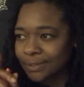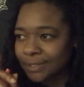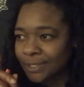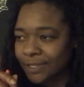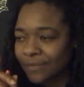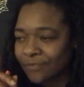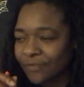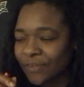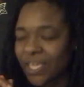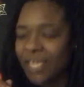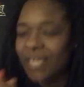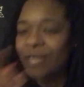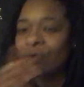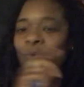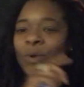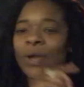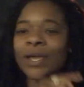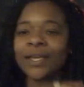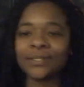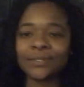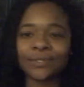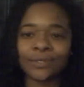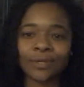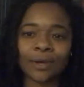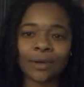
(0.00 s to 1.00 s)
if he
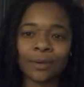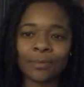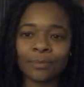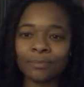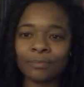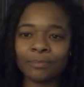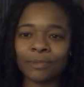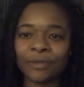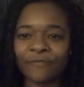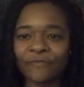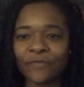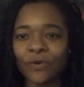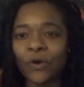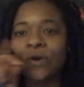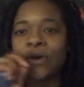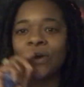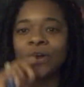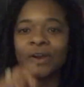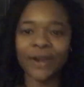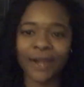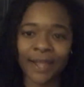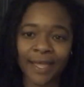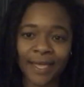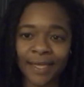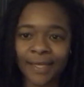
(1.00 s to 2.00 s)
wakes up before
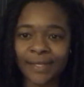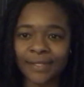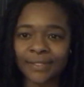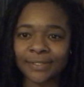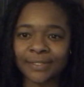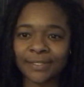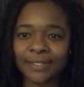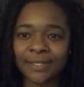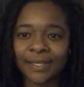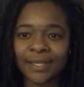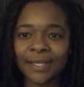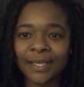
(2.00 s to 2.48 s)
her ass,